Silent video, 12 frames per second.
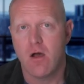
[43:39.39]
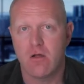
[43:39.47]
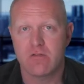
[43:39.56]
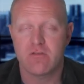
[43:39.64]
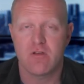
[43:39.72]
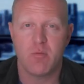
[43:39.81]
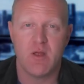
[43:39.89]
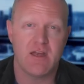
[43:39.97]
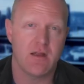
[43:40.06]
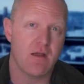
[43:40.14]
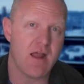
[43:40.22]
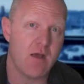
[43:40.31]
Also
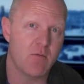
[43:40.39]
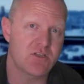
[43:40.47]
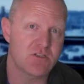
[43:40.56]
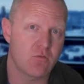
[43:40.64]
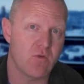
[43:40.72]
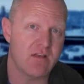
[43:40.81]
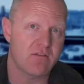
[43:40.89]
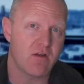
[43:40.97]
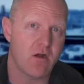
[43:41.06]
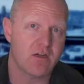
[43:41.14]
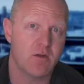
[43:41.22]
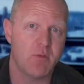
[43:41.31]
depending on how much the
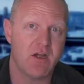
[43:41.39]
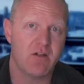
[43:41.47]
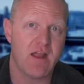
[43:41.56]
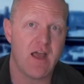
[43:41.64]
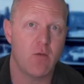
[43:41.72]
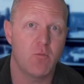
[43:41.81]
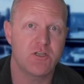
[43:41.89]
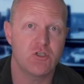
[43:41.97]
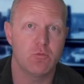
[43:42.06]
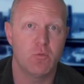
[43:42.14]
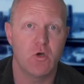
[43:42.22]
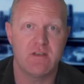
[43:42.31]
rents are compared to how
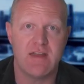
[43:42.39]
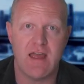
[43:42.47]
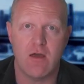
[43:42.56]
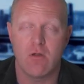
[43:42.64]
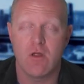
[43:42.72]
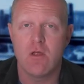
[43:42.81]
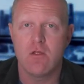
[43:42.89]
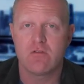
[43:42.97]
much you put down.